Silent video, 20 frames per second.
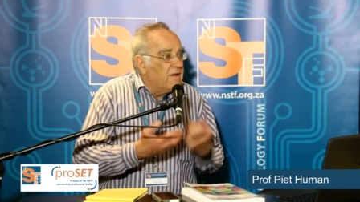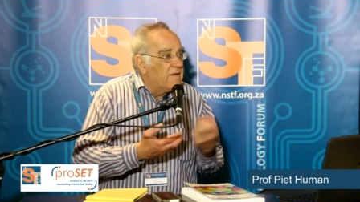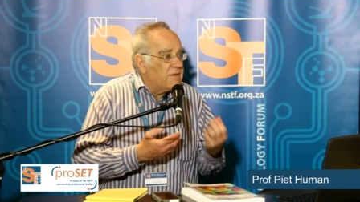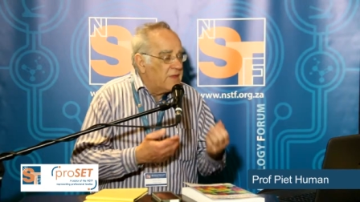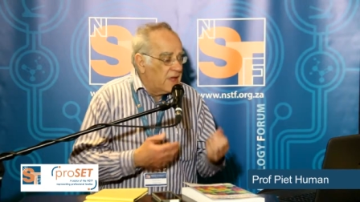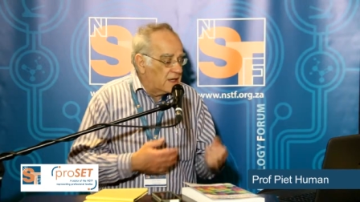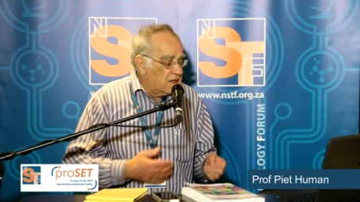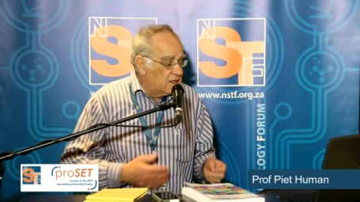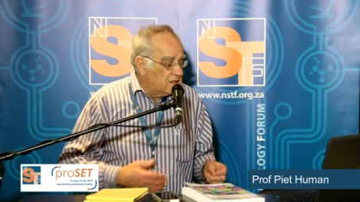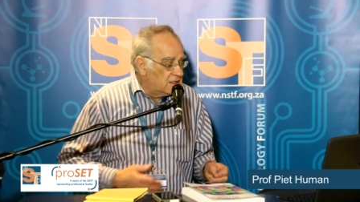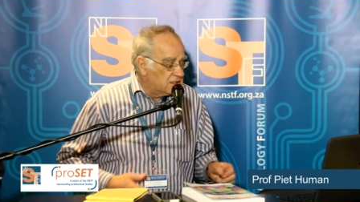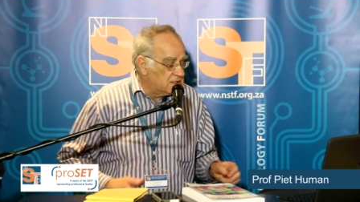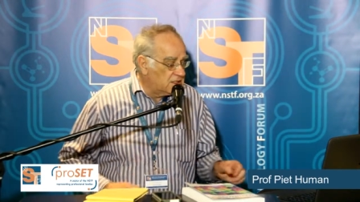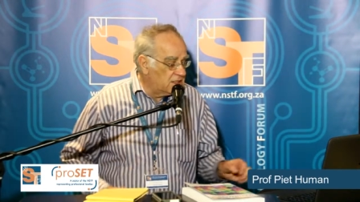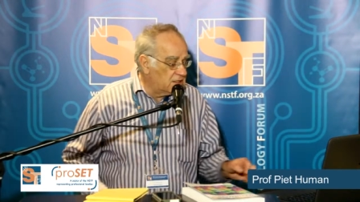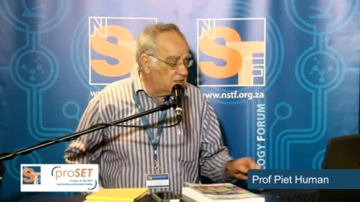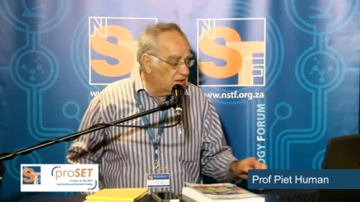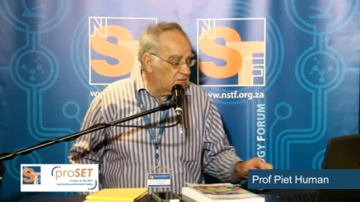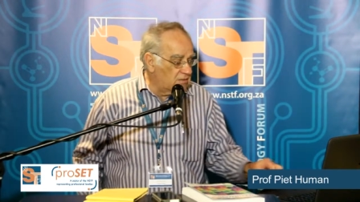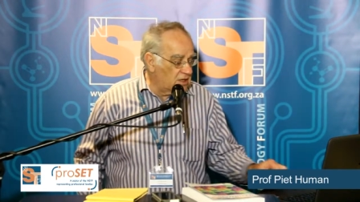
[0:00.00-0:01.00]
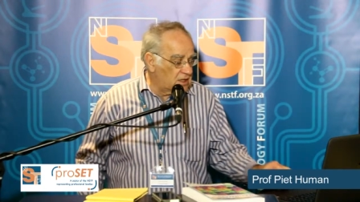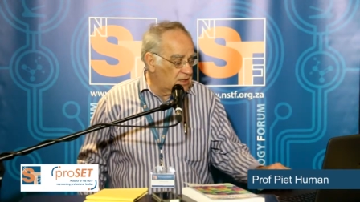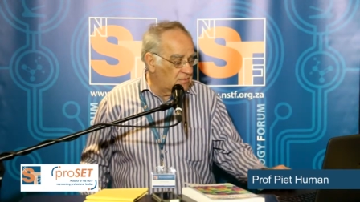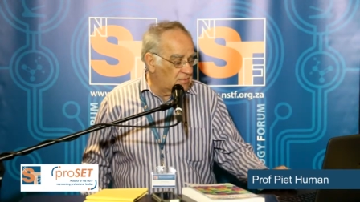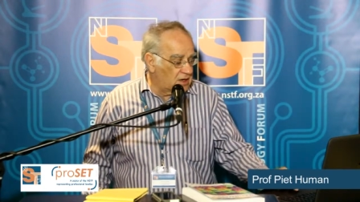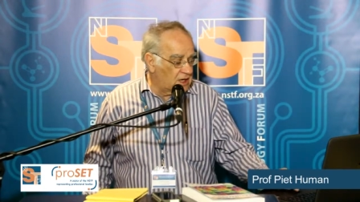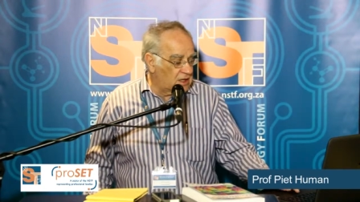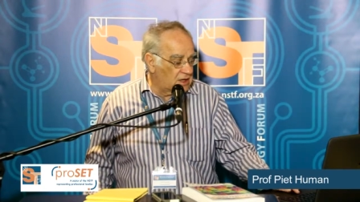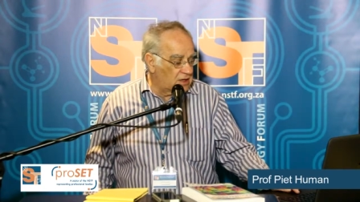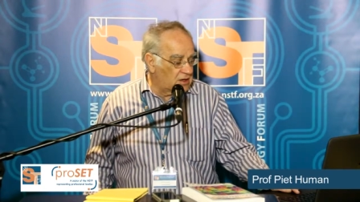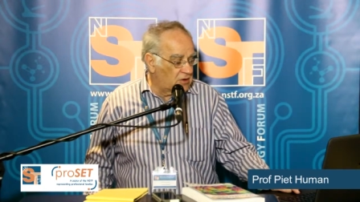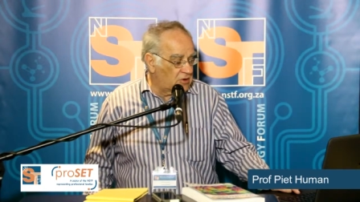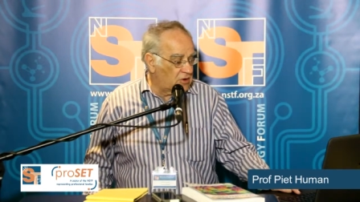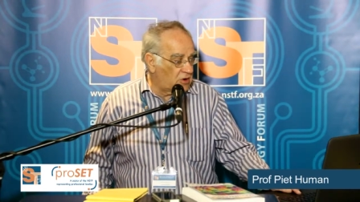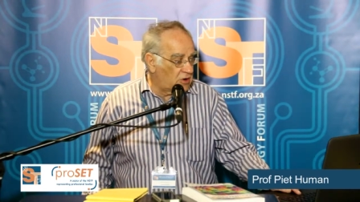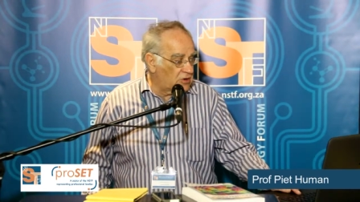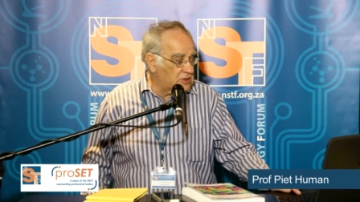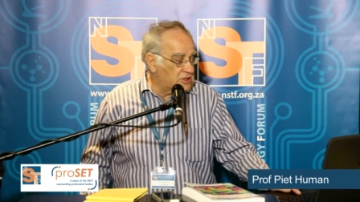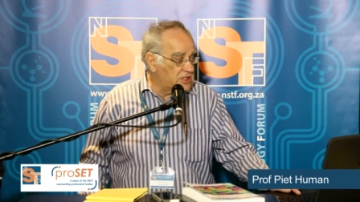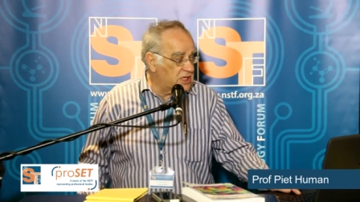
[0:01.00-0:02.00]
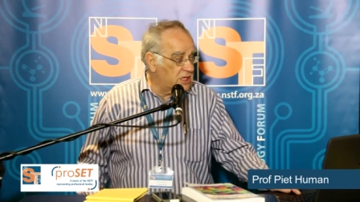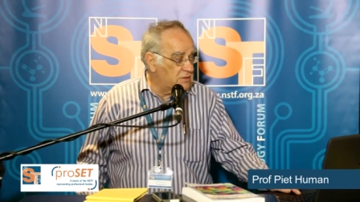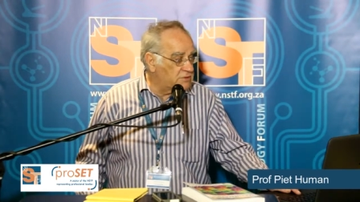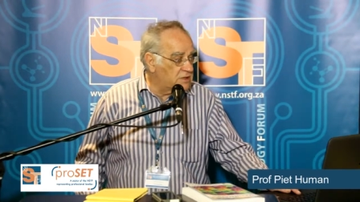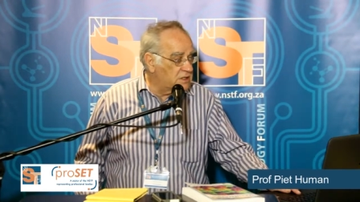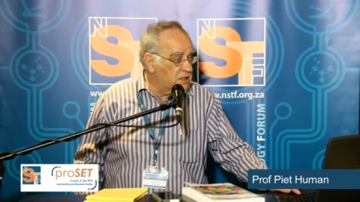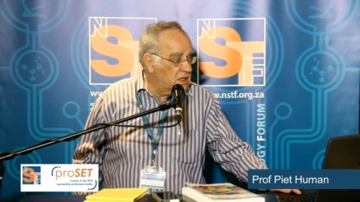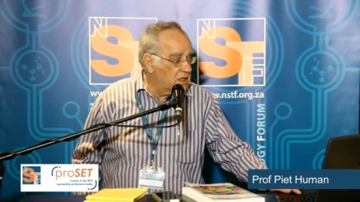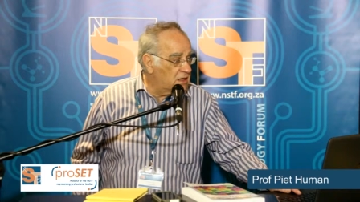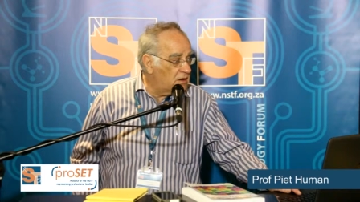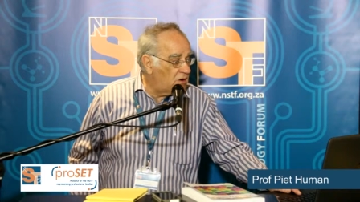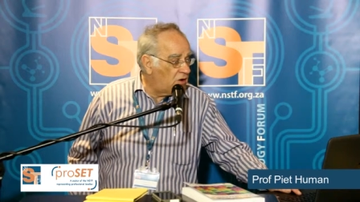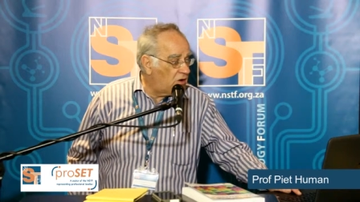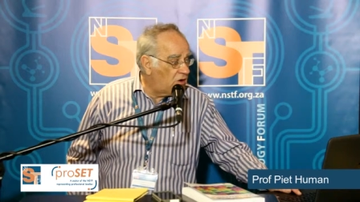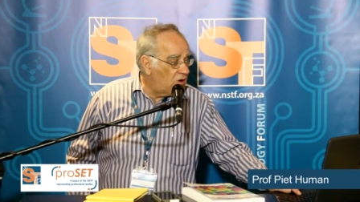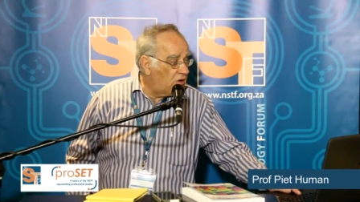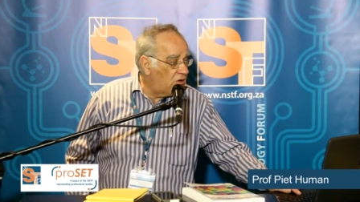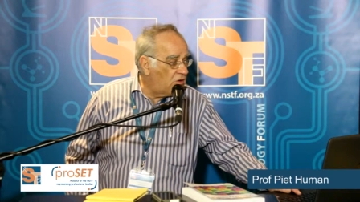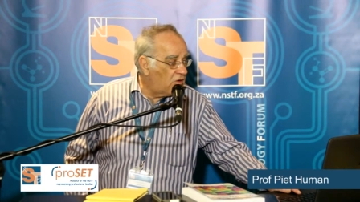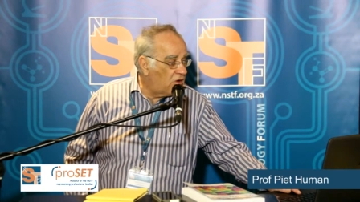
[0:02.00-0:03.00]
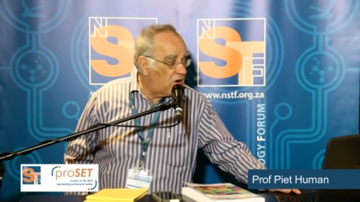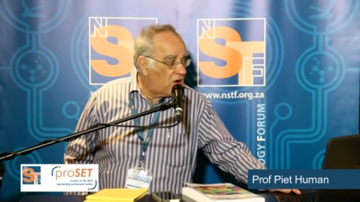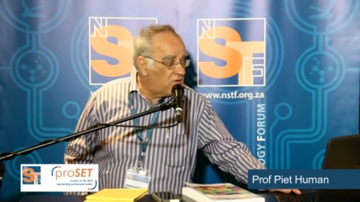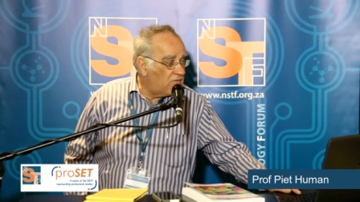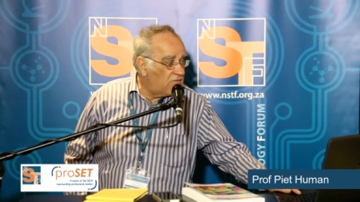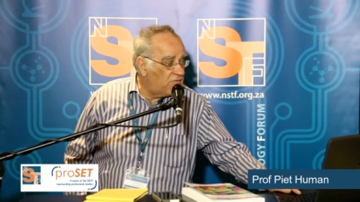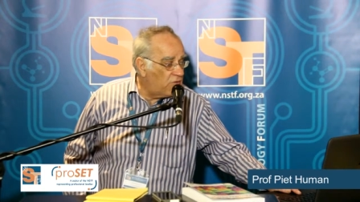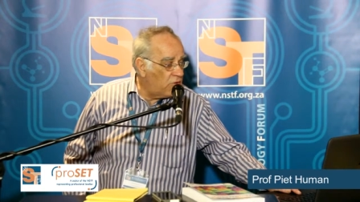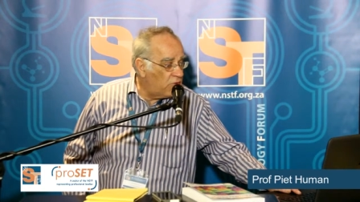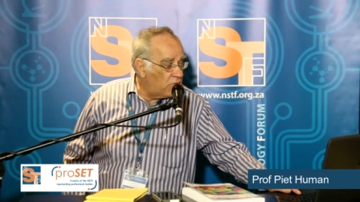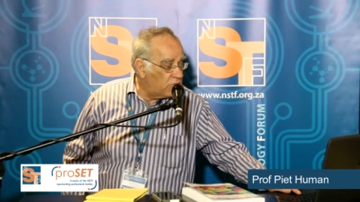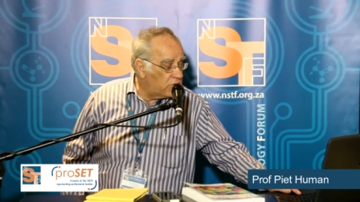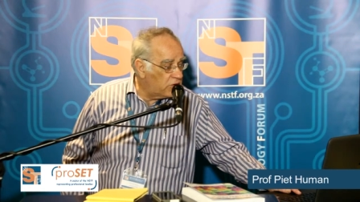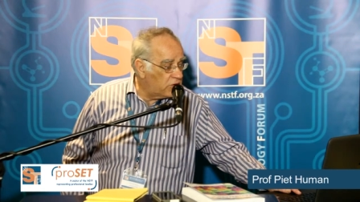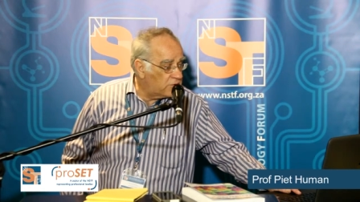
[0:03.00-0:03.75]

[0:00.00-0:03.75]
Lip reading: that certain mathematical concepts are formed.